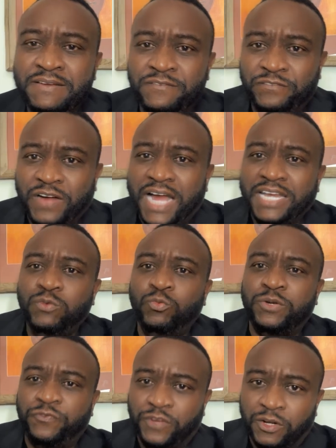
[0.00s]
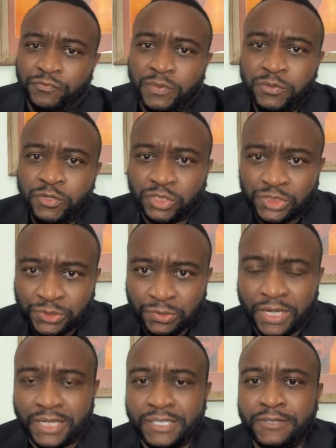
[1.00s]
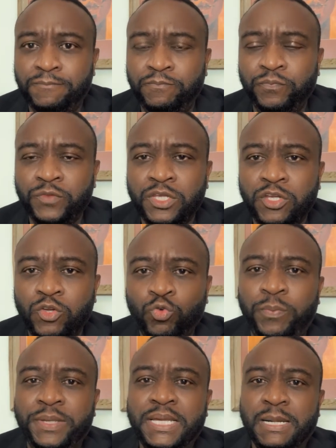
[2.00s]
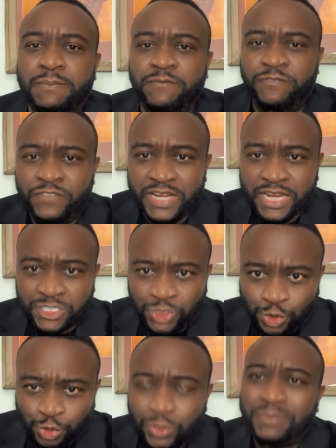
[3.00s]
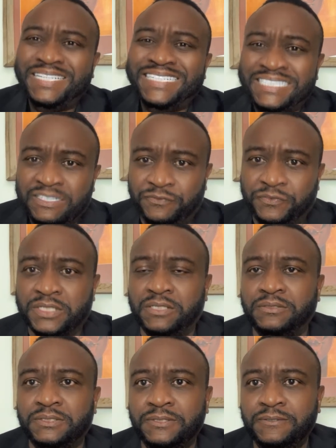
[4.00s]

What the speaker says: finding what fell from your truck will become extremely difficult.